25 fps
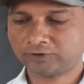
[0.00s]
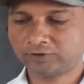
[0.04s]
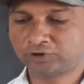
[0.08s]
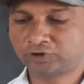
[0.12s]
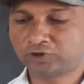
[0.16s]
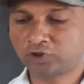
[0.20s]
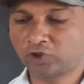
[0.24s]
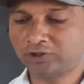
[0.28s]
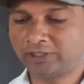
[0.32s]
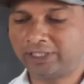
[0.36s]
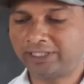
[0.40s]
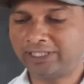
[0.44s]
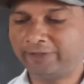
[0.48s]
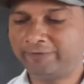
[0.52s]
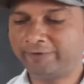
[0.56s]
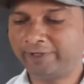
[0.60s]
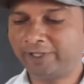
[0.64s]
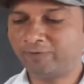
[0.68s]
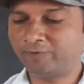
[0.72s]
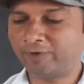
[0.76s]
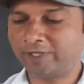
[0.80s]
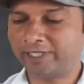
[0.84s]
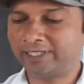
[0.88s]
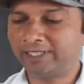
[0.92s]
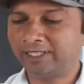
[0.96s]
So the
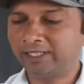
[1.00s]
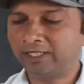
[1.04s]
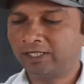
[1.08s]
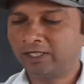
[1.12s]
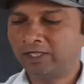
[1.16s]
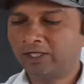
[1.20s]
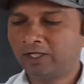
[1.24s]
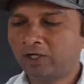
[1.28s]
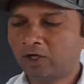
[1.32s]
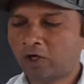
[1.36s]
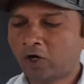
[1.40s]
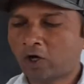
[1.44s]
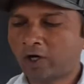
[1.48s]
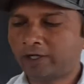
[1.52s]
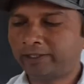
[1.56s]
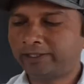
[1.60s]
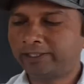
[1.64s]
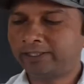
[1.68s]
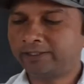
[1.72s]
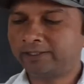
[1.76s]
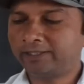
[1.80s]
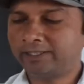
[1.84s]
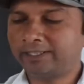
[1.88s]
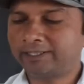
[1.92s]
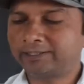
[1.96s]
living world on
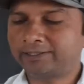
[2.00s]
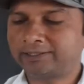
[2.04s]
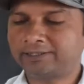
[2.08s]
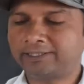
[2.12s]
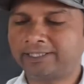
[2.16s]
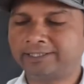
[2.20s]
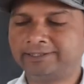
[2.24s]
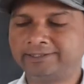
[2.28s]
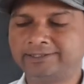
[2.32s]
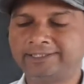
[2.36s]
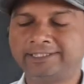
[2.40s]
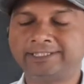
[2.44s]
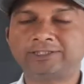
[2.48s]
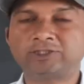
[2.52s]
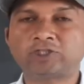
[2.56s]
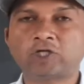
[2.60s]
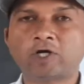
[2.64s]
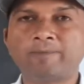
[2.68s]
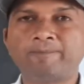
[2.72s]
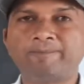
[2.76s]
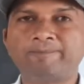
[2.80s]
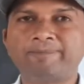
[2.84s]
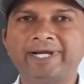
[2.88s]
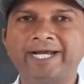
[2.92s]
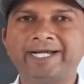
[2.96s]
the earth consists
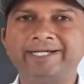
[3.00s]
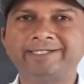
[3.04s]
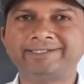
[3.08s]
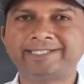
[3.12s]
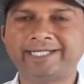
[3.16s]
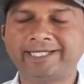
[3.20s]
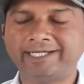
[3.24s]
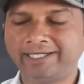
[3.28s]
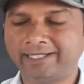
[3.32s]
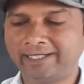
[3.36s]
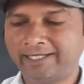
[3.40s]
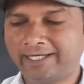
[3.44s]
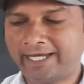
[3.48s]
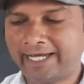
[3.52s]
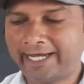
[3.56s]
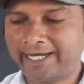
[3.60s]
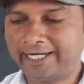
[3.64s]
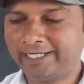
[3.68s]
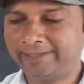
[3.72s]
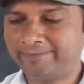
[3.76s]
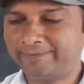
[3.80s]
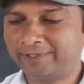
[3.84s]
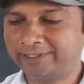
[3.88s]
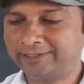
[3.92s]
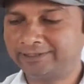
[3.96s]
of plants and
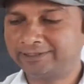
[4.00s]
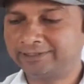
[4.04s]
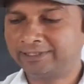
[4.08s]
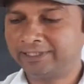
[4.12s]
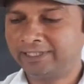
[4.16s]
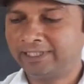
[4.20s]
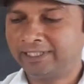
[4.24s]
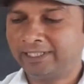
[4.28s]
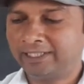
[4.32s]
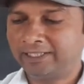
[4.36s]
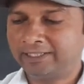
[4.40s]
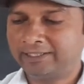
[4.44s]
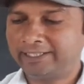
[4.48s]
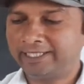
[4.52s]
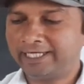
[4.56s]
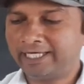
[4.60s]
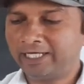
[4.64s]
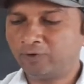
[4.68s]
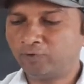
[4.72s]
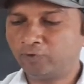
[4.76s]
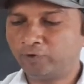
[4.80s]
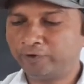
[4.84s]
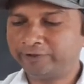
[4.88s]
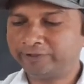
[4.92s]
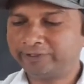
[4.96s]
animals.
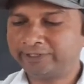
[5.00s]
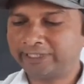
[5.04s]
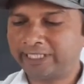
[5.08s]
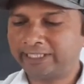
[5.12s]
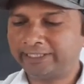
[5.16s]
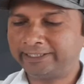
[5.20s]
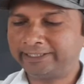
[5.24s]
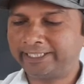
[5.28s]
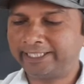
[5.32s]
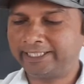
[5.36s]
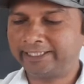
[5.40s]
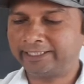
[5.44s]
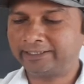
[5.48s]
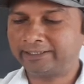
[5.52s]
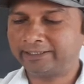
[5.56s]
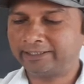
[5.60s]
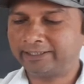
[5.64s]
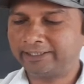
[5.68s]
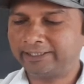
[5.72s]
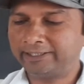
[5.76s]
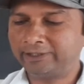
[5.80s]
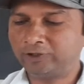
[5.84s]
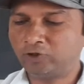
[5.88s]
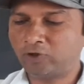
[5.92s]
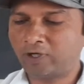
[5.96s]
Here we shall
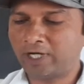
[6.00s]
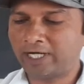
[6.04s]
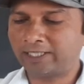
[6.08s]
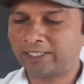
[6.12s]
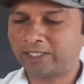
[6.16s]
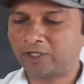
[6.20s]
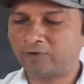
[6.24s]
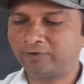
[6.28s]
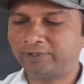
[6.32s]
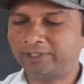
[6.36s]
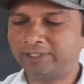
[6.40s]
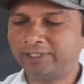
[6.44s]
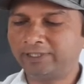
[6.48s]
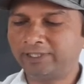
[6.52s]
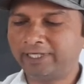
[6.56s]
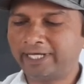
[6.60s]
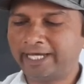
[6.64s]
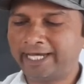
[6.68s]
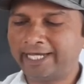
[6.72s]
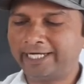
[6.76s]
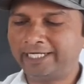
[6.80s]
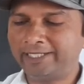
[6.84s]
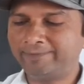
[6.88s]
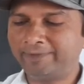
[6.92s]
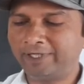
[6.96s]
take into account
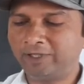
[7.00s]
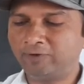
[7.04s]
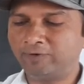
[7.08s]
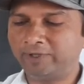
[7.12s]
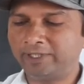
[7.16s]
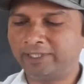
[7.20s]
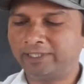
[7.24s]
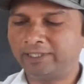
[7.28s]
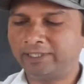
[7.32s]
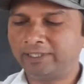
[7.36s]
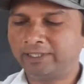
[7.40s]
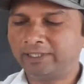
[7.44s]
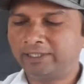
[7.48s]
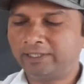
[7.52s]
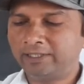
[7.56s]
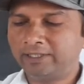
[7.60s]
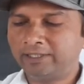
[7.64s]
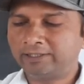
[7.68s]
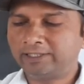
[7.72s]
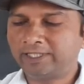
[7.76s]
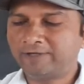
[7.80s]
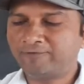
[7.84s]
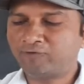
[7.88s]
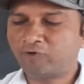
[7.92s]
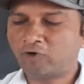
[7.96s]
the animal world.
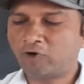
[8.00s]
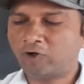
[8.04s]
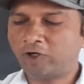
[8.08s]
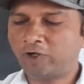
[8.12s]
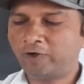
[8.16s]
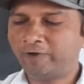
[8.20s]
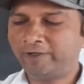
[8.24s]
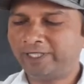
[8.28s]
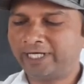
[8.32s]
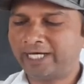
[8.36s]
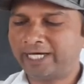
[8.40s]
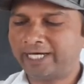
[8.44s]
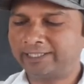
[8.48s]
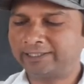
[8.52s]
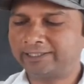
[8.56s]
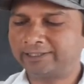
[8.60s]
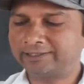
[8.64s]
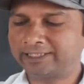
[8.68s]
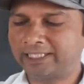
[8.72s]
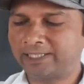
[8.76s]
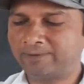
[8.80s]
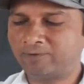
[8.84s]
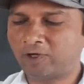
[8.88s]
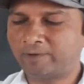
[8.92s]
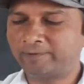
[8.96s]
The following are
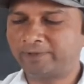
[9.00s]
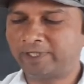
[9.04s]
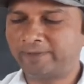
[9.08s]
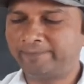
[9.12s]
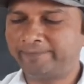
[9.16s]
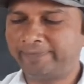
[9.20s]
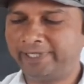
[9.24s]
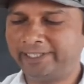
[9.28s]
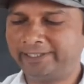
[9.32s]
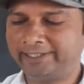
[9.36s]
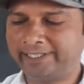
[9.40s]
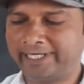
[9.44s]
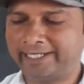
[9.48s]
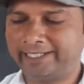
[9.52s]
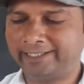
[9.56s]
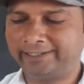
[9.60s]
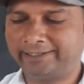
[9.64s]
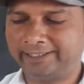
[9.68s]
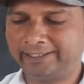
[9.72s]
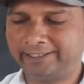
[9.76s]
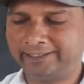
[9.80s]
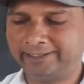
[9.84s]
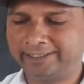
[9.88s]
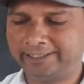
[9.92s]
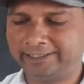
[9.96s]
the some of the main
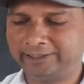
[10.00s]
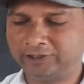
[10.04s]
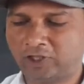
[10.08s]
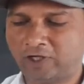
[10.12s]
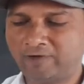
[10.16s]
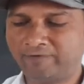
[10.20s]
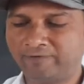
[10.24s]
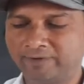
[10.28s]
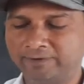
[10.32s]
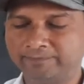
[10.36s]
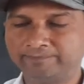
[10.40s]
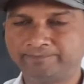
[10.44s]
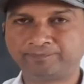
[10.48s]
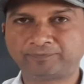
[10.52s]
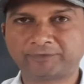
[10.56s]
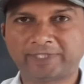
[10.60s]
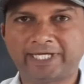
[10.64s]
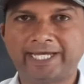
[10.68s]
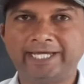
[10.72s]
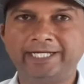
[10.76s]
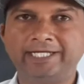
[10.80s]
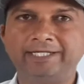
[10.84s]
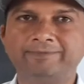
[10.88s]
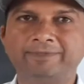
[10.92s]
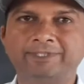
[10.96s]
characteristics
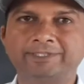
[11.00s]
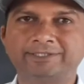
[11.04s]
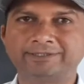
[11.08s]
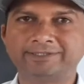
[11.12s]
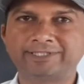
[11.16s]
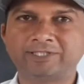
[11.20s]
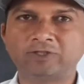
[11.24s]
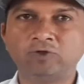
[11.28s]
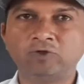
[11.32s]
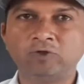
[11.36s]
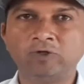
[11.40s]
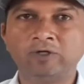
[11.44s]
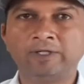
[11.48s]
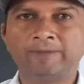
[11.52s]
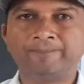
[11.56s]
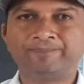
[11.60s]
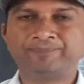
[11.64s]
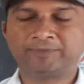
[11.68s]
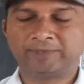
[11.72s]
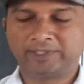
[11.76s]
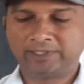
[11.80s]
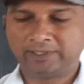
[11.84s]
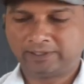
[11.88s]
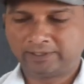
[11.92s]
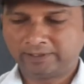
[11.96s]
of animals. So
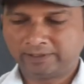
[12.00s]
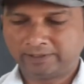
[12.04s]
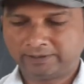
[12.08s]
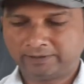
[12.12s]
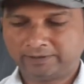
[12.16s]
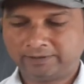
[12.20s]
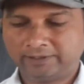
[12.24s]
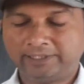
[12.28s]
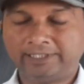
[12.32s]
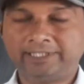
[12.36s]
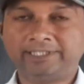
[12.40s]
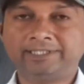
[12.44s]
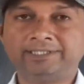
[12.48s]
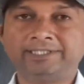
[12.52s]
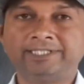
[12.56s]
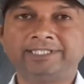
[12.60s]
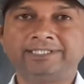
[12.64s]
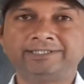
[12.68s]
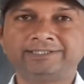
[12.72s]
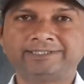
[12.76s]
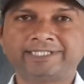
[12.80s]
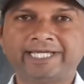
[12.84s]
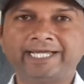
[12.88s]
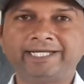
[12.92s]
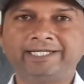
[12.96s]
in
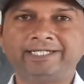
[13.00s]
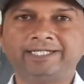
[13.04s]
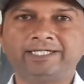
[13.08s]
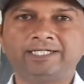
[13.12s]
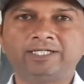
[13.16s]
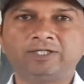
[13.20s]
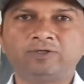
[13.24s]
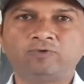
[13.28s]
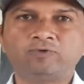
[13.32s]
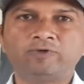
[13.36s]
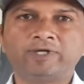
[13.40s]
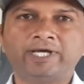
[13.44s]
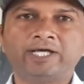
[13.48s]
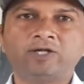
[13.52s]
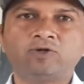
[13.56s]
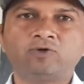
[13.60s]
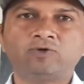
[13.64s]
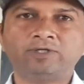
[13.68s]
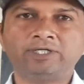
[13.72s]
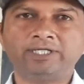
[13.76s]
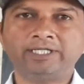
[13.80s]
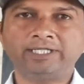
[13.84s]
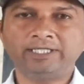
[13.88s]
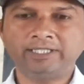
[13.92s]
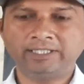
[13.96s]
this standard we
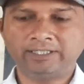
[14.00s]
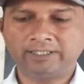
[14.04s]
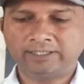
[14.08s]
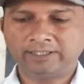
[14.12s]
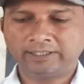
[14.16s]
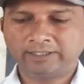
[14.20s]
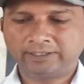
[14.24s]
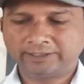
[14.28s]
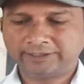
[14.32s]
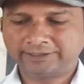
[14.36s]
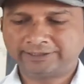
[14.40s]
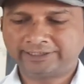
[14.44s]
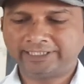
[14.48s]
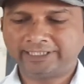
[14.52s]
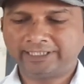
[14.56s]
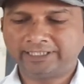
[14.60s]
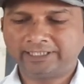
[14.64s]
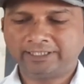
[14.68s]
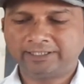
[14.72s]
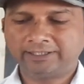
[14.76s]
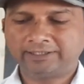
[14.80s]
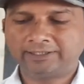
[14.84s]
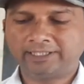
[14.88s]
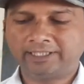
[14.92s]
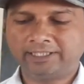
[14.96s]
are only
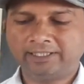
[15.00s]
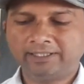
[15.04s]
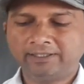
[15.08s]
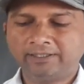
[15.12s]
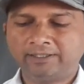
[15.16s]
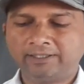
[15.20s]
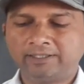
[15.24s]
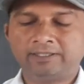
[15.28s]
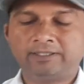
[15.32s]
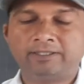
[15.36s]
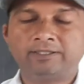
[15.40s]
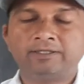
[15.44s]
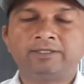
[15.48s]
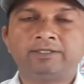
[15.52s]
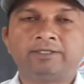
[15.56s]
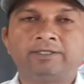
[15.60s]
see the